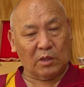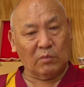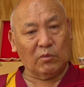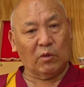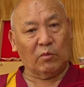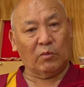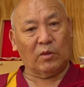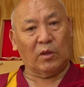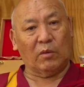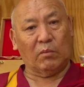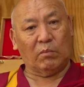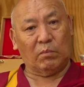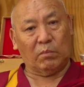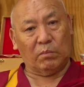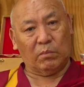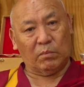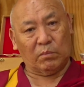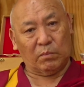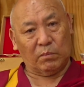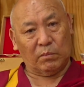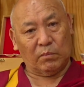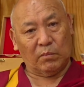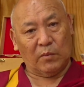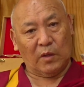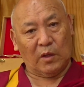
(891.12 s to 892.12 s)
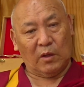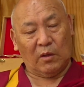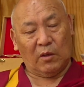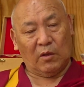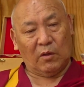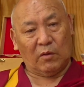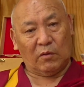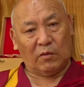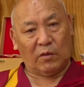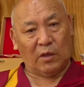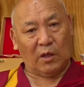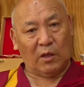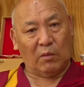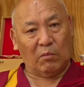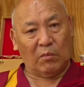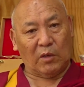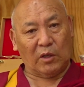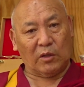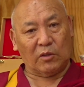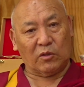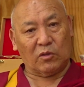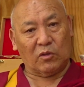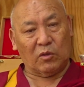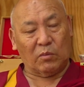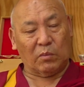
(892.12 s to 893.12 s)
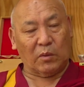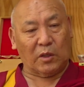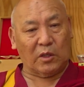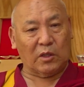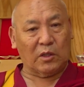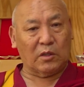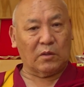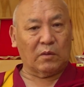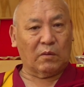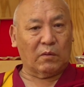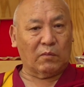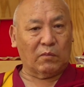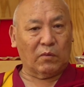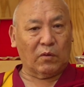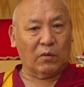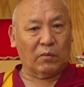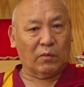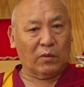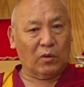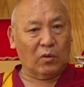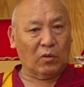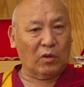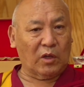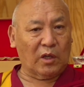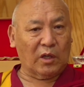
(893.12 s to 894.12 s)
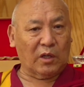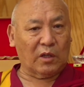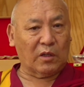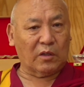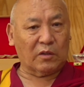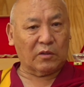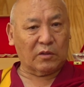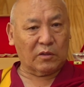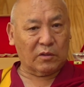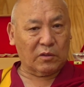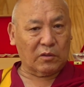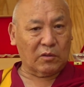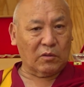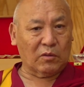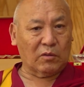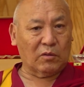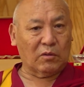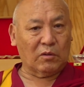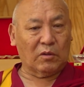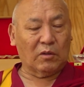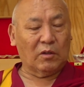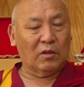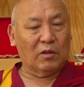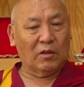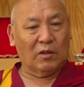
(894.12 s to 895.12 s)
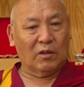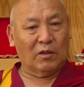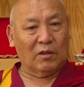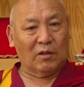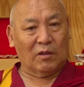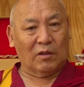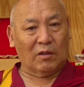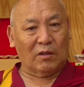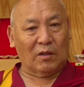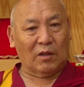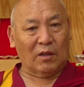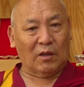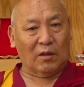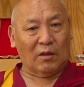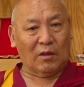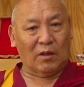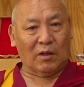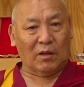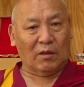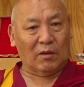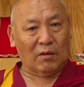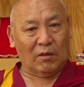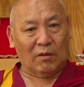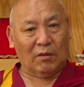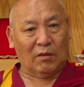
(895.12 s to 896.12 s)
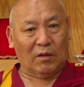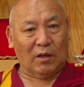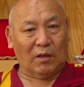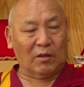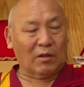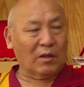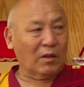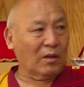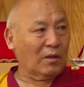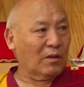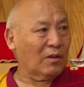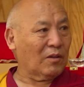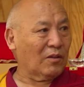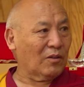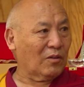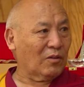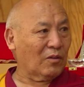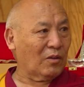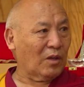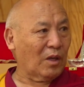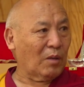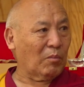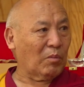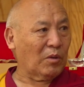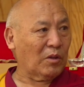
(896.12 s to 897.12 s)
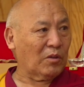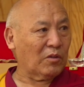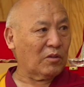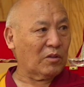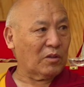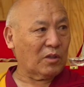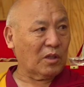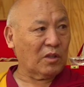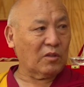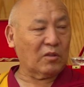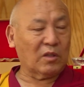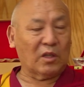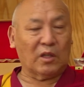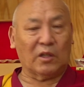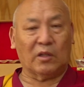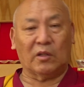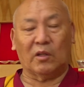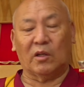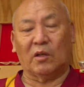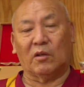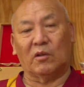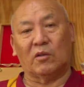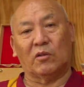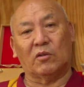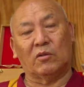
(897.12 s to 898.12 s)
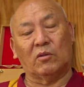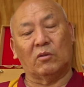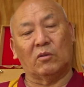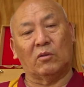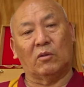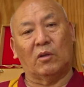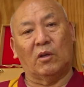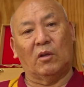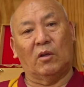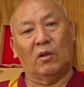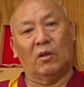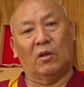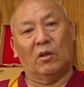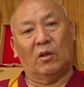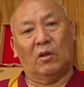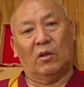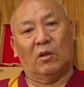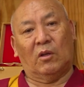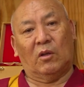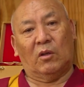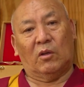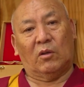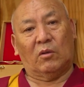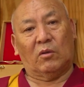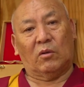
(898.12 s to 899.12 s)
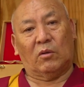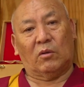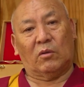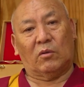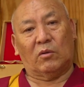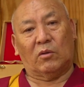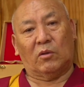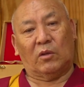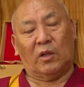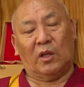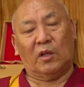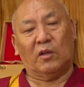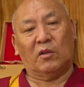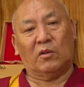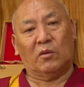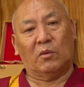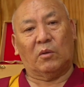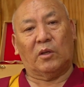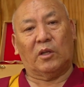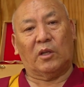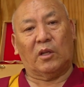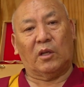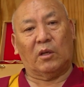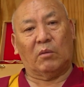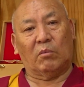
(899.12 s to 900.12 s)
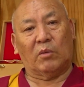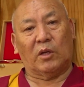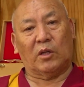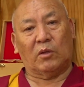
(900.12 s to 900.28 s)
Some of them send monks to participate for a few years, you know, and then nothing, you know, happens, things like that. So that is one thing.